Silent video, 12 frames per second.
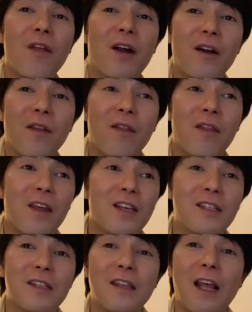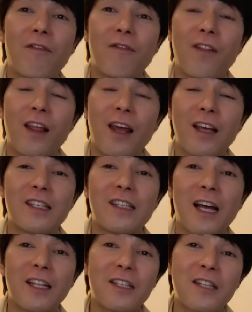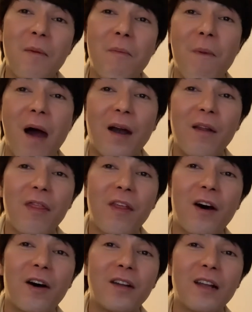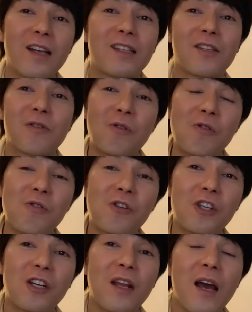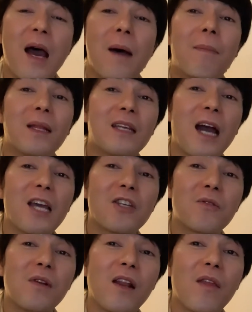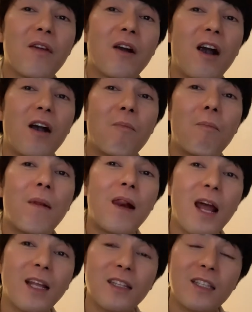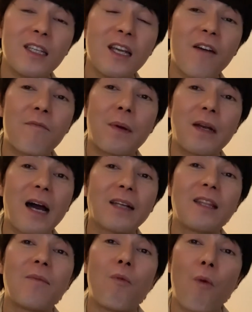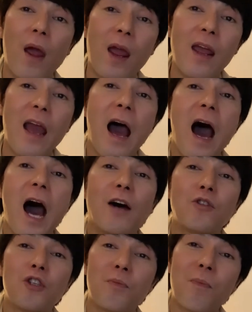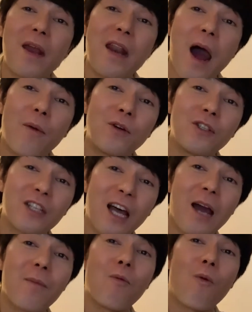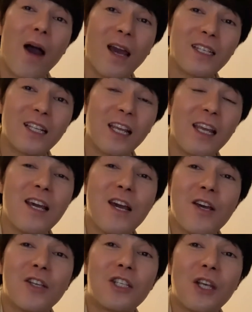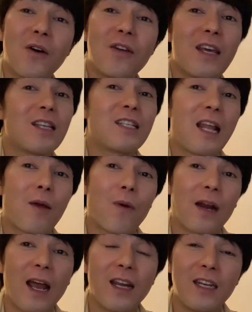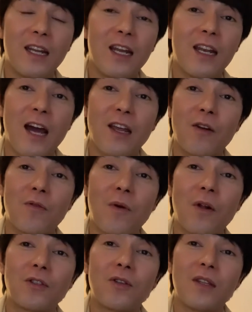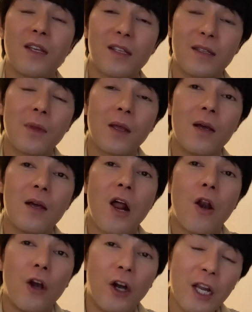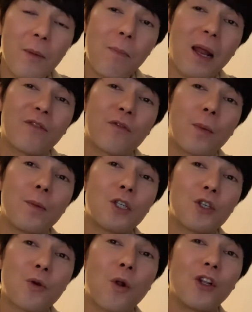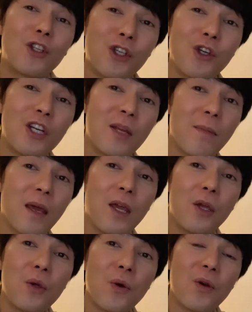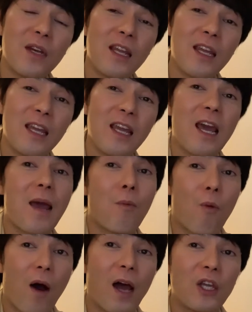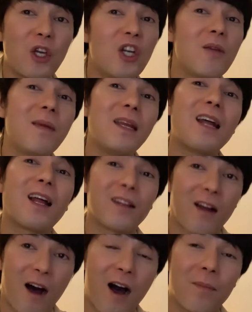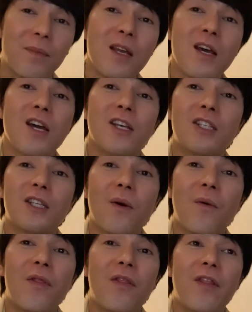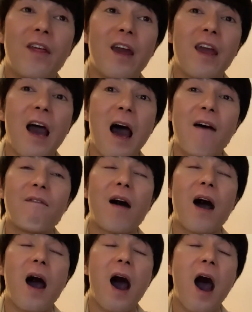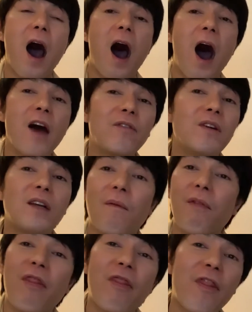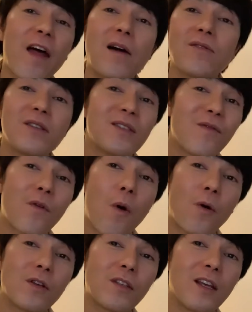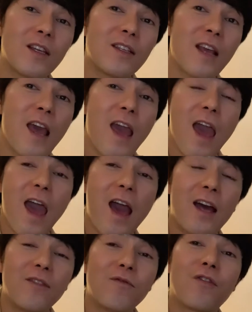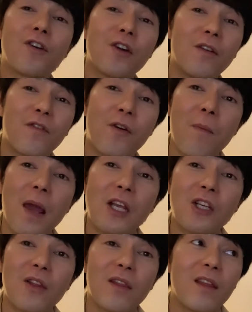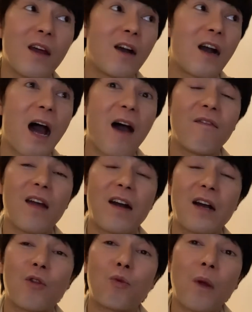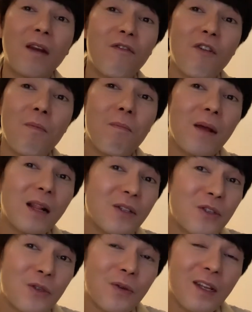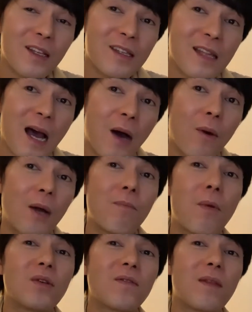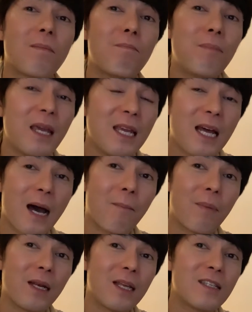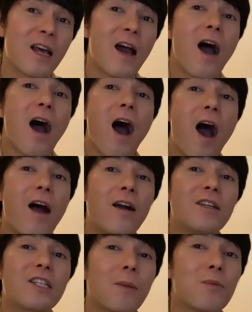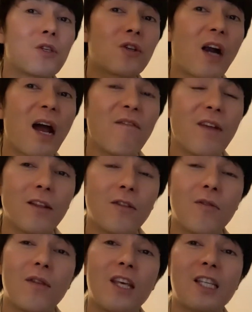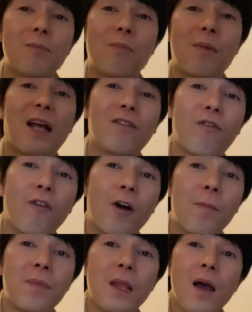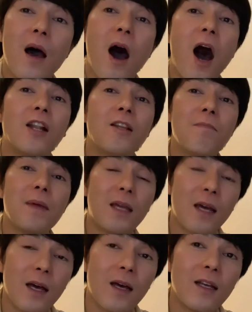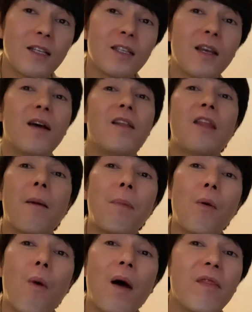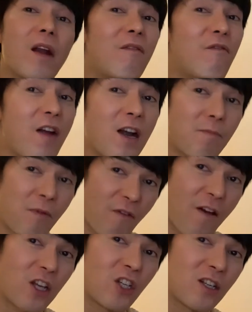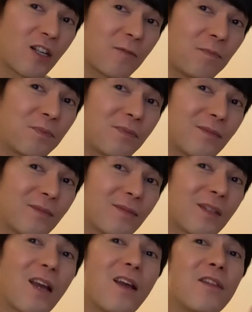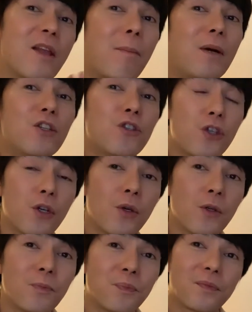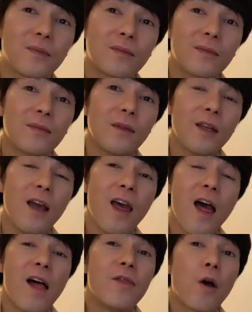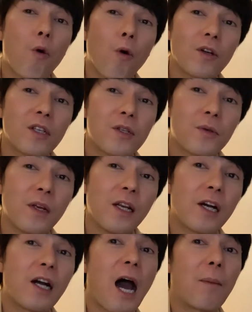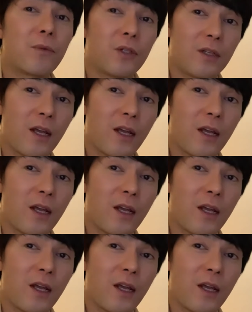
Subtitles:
there are this Netflix non-stop marathon as a solution, but guys, really there are plenty of productive way how to spend our time wisely. So yes, like what I did, I enrolled to this learning platform which is called Udemy, U-D-E-M-Y, udemy.com. So they have a hundred of thousands of courses, and for your information, they are having around 24 million students now, and most of the big companies are subscribing to this platform only because, number one, they are very professional. Number two, the courses really are up to